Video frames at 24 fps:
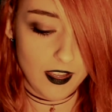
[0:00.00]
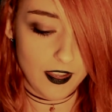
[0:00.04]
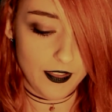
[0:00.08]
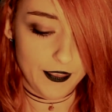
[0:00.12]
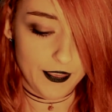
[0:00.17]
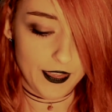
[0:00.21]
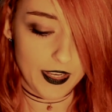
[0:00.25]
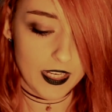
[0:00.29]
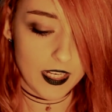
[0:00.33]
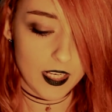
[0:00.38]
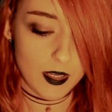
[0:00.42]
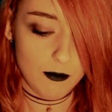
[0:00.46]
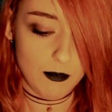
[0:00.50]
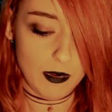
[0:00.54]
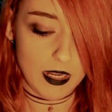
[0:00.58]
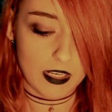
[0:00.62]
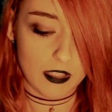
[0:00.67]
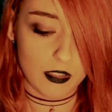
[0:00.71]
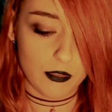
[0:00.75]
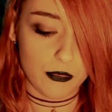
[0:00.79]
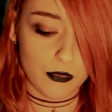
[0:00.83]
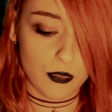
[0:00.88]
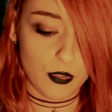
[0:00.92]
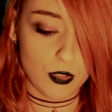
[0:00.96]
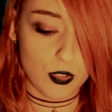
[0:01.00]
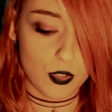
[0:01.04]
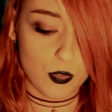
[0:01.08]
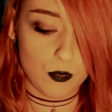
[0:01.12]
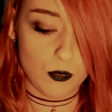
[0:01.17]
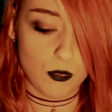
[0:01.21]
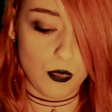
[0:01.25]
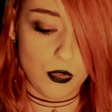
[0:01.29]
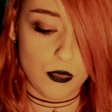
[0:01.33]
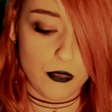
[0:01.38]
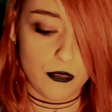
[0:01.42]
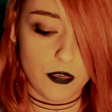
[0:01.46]
They can make the first
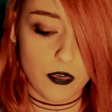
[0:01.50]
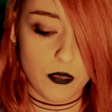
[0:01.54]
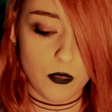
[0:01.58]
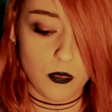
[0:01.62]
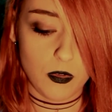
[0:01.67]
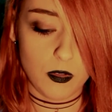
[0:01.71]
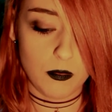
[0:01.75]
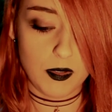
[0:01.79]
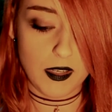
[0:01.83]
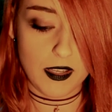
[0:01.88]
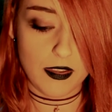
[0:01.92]
move and will be